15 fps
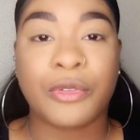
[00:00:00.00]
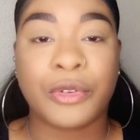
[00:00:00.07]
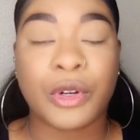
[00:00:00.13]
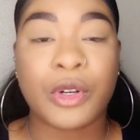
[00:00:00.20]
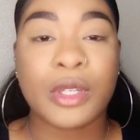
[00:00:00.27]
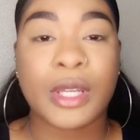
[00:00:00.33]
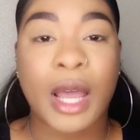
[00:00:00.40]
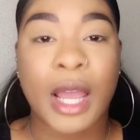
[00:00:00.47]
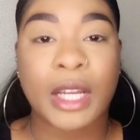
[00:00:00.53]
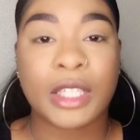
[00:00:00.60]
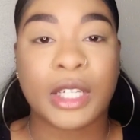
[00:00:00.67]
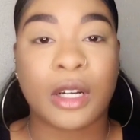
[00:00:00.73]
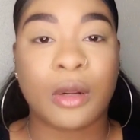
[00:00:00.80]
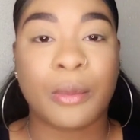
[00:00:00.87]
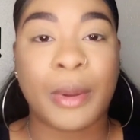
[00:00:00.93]
the first
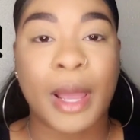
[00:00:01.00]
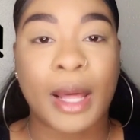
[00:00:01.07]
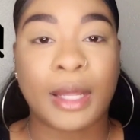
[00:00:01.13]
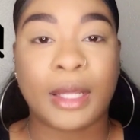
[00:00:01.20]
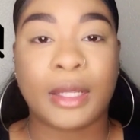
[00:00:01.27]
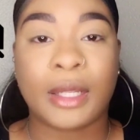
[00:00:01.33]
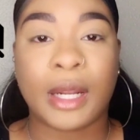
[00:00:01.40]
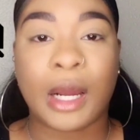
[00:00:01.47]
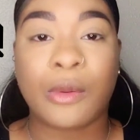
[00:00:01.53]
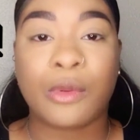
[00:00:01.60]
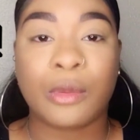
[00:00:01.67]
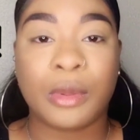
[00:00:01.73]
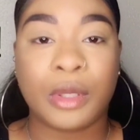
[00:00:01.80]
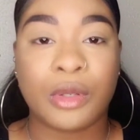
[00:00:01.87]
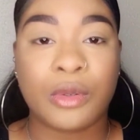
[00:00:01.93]
eyeshadow palette that I
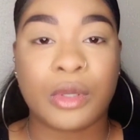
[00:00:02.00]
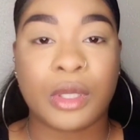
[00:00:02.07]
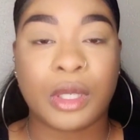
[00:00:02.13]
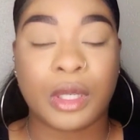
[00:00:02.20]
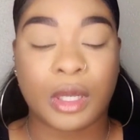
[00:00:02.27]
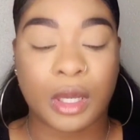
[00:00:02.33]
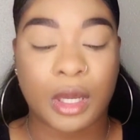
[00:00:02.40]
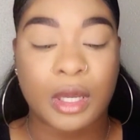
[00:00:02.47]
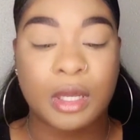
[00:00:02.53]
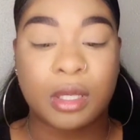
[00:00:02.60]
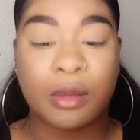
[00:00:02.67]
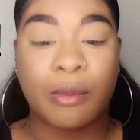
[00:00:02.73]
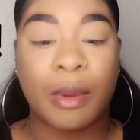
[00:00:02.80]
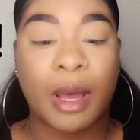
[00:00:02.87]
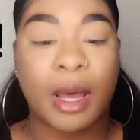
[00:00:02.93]
will be using
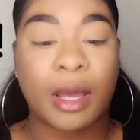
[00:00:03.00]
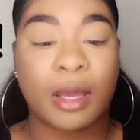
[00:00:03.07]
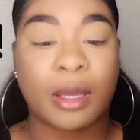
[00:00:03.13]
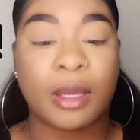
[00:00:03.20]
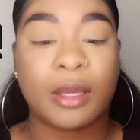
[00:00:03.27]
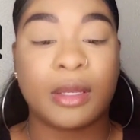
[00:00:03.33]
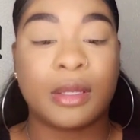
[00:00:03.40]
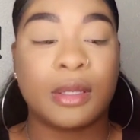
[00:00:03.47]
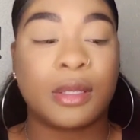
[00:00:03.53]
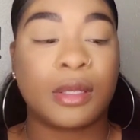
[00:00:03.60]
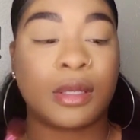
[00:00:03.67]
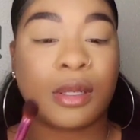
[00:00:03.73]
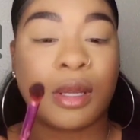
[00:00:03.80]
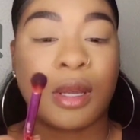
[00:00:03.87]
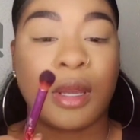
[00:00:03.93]
is
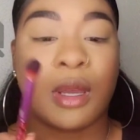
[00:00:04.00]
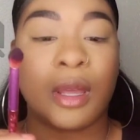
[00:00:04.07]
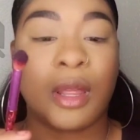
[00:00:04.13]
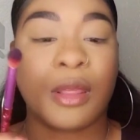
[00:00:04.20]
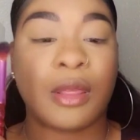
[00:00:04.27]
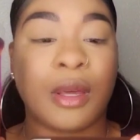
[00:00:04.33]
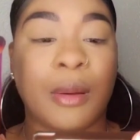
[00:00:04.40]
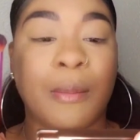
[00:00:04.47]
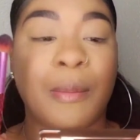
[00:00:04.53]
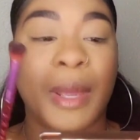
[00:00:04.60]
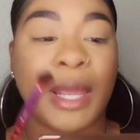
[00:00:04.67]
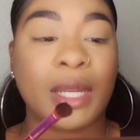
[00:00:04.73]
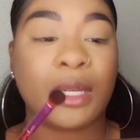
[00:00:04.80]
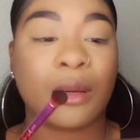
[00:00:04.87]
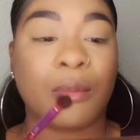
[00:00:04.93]
the
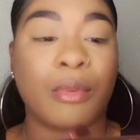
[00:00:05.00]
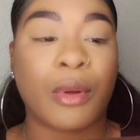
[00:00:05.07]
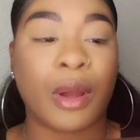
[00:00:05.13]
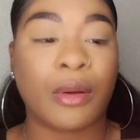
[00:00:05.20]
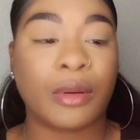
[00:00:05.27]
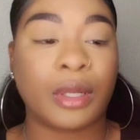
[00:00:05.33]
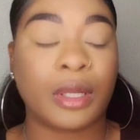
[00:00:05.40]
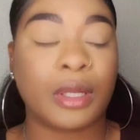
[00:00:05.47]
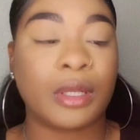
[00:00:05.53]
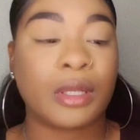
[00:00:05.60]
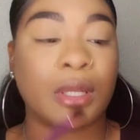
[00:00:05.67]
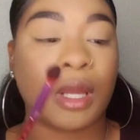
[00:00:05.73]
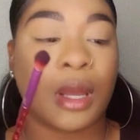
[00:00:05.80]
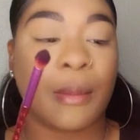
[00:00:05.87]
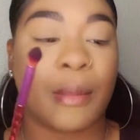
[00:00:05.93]
Baked
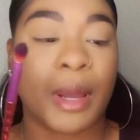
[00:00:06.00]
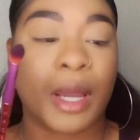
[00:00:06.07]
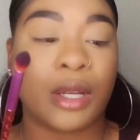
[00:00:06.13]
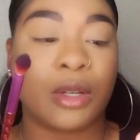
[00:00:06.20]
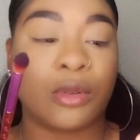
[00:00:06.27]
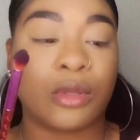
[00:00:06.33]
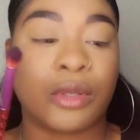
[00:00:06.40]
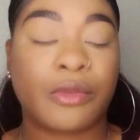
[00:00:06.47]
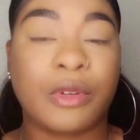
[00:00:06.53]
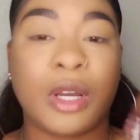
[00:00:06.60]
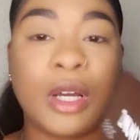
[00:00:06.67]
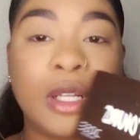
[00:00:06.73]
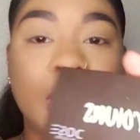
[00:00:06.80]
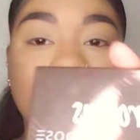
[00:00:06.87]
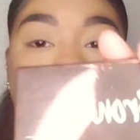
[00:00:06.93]
Brownies by Dose of
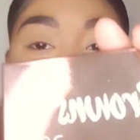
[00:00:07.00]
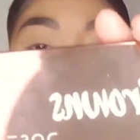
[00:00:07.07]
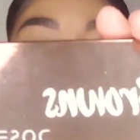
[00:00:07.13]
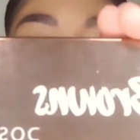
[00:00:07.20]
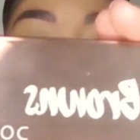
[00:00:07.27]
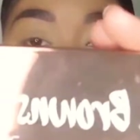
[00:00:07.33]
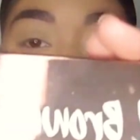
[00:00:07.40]
Color.